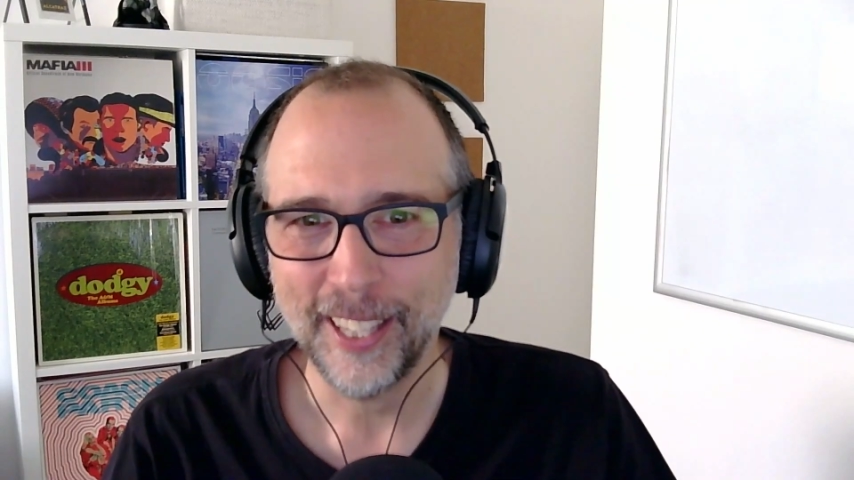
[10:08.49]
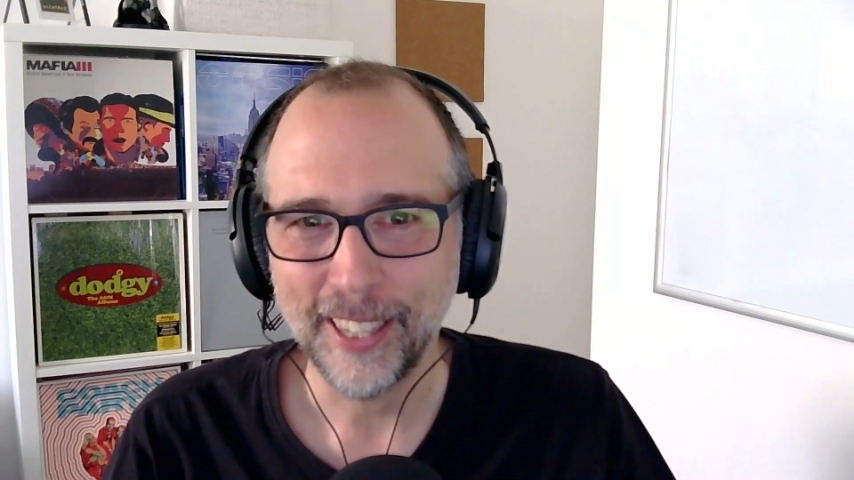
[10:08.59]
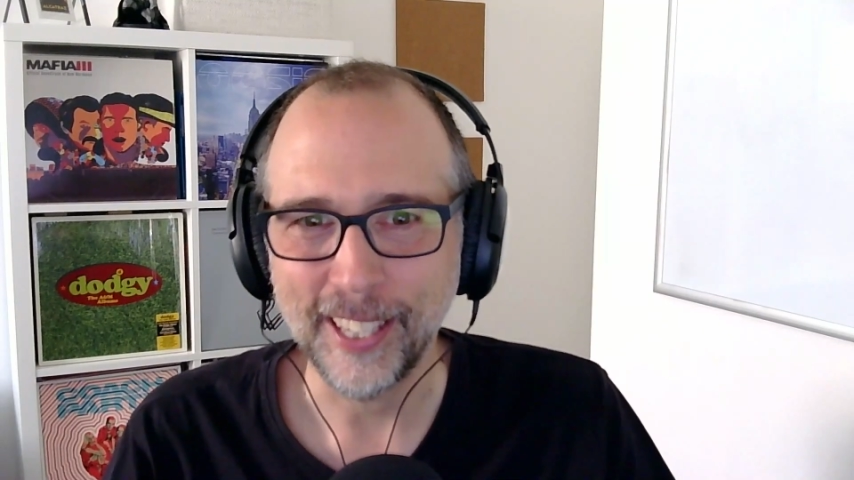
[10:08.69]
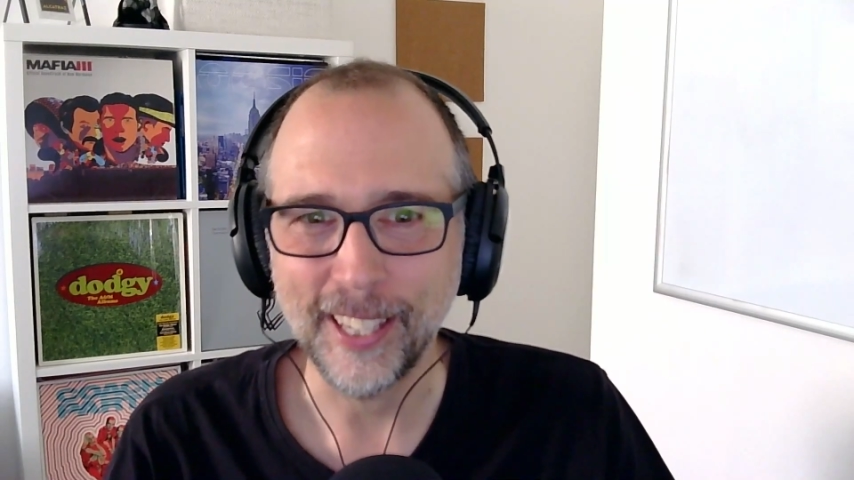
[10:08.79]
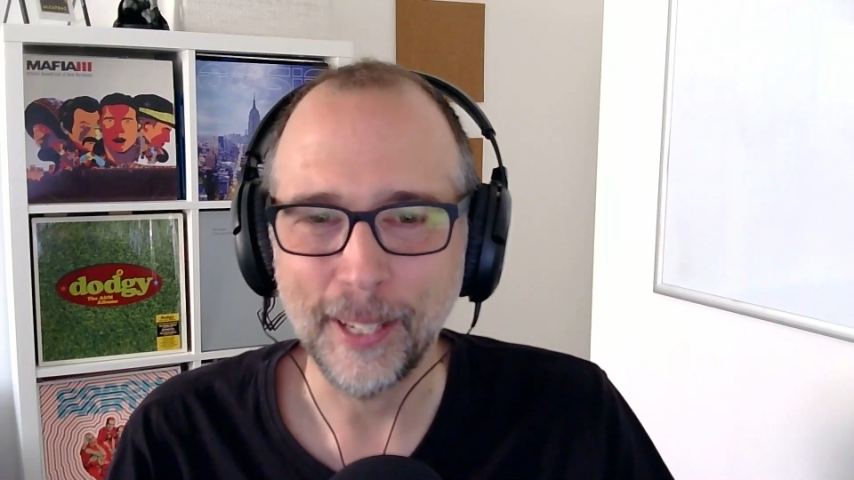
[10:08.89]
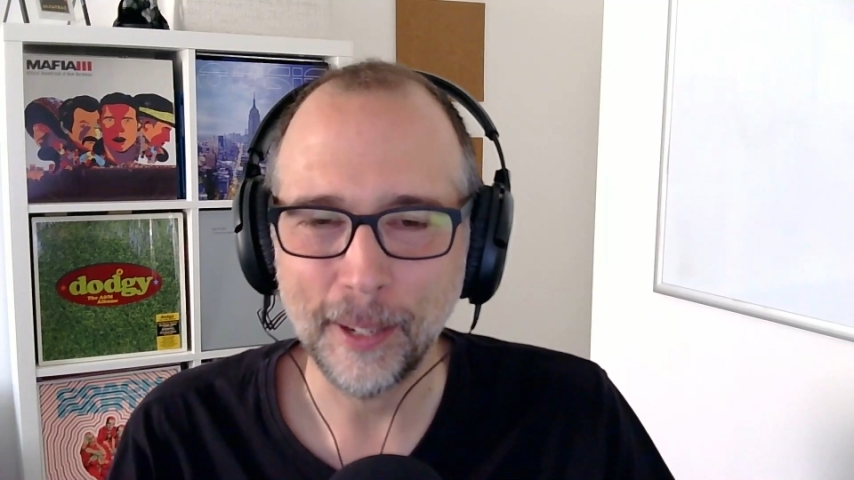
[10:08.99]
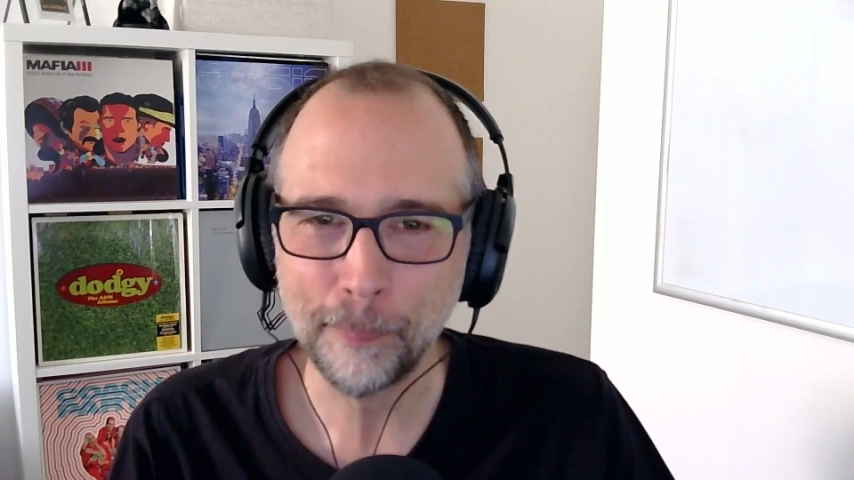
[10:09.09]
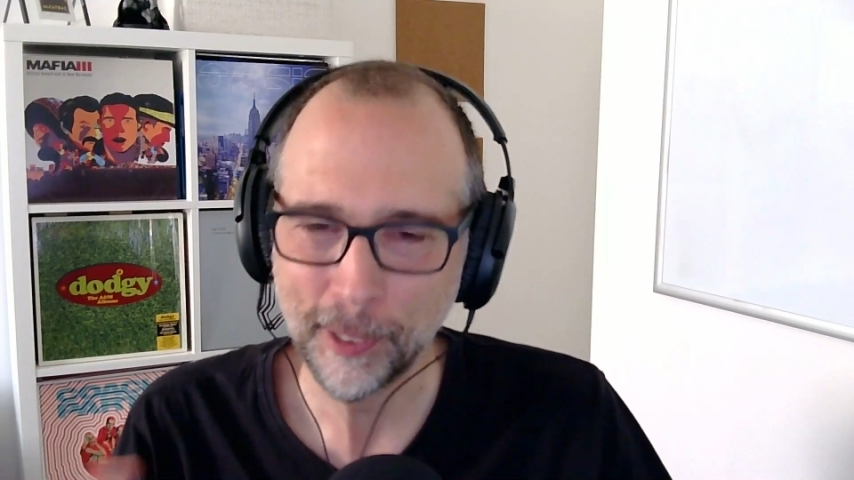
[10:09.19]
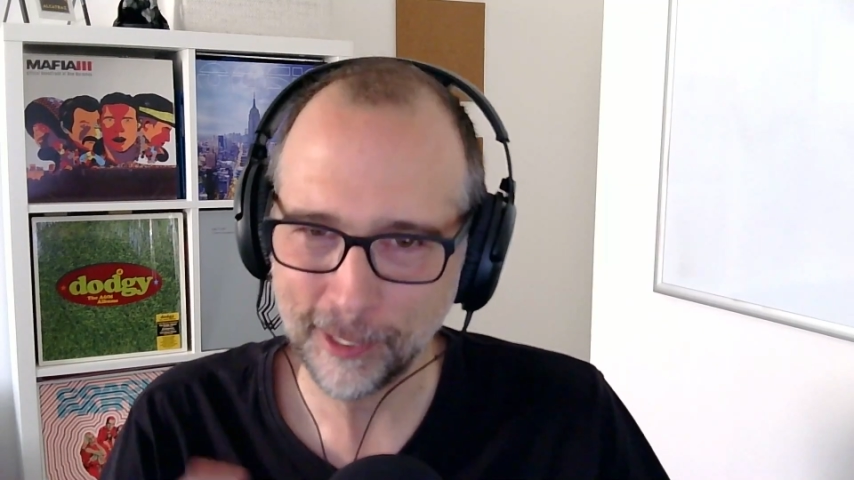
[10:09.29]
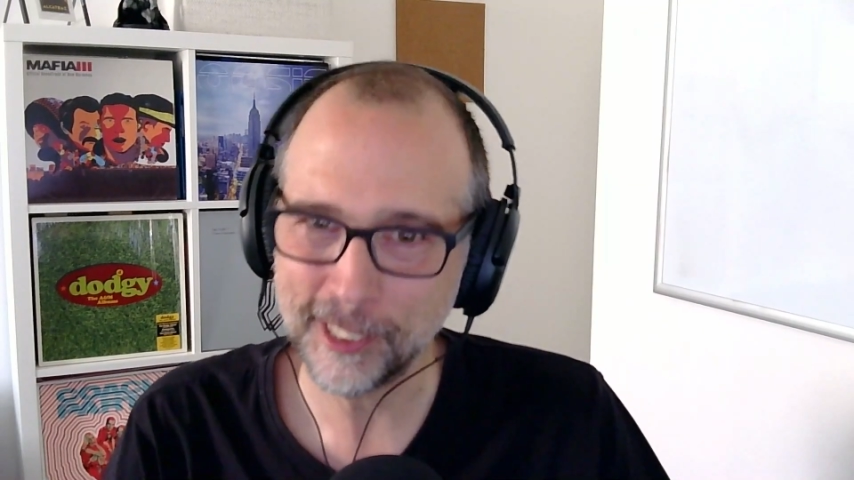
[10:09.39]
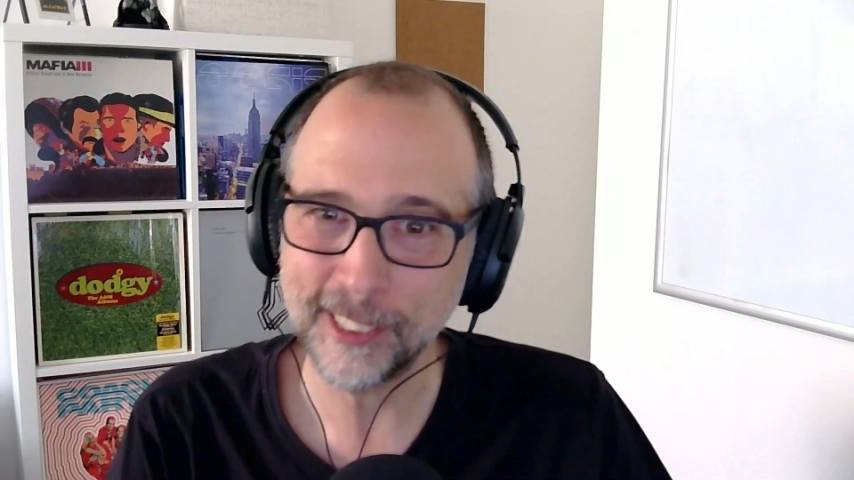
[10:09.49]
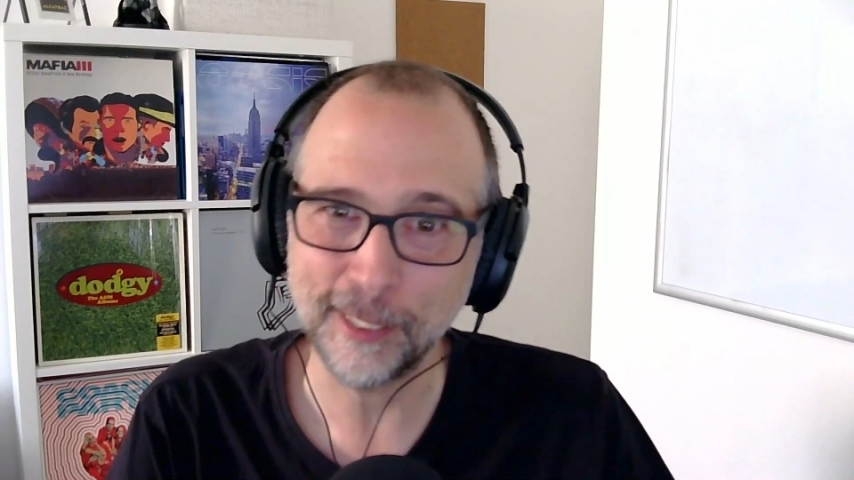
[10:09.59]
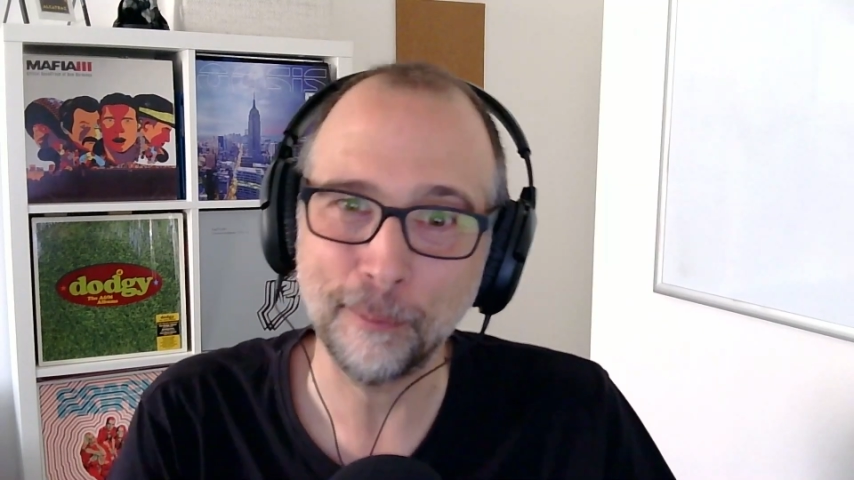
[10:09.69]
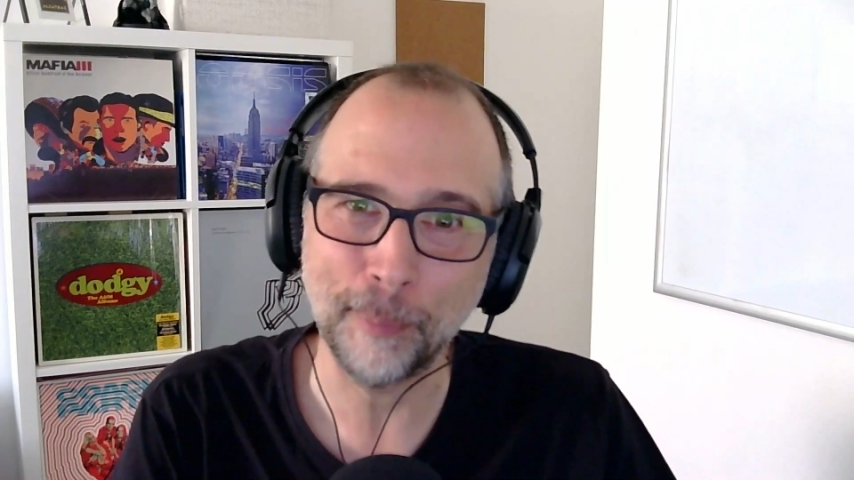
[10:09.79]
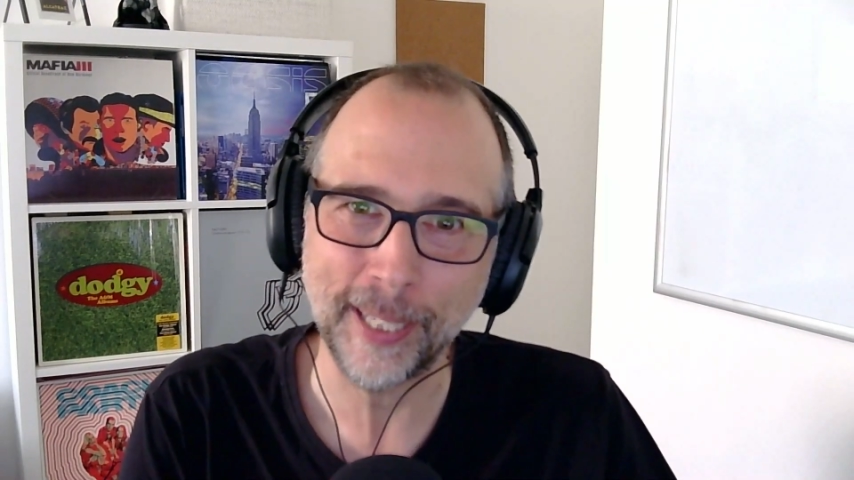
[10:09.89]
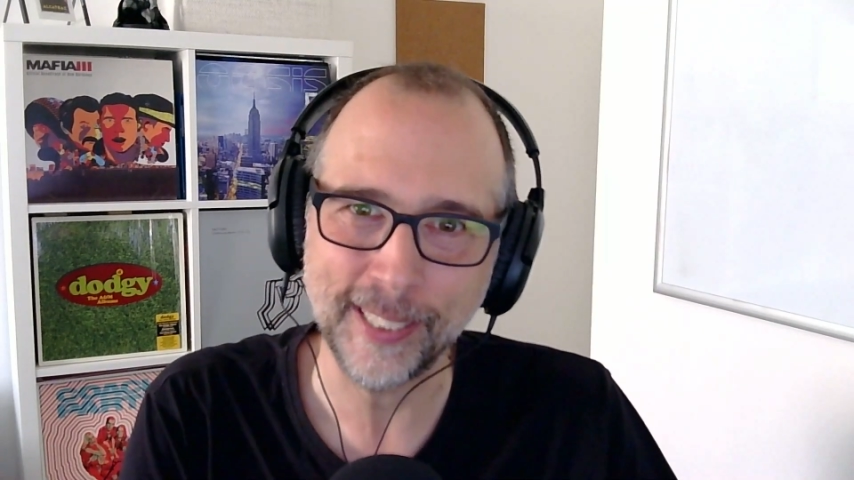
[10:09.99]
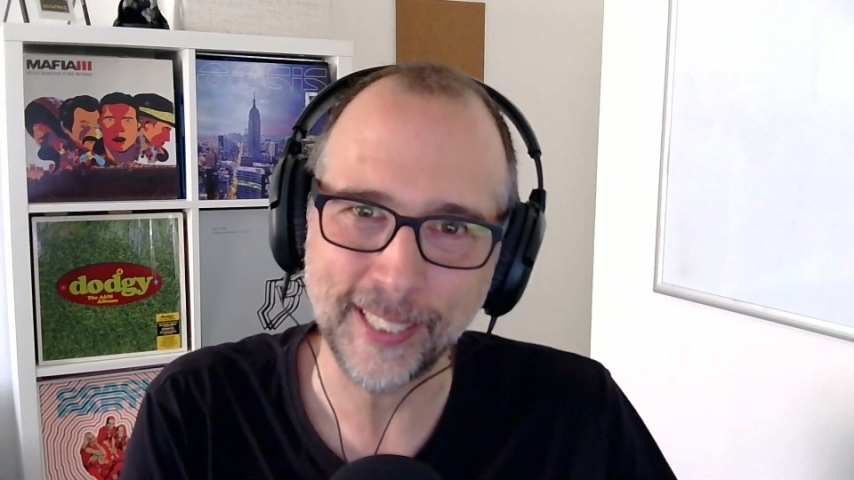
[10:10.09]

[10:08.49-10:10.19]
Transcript: the purchases you've made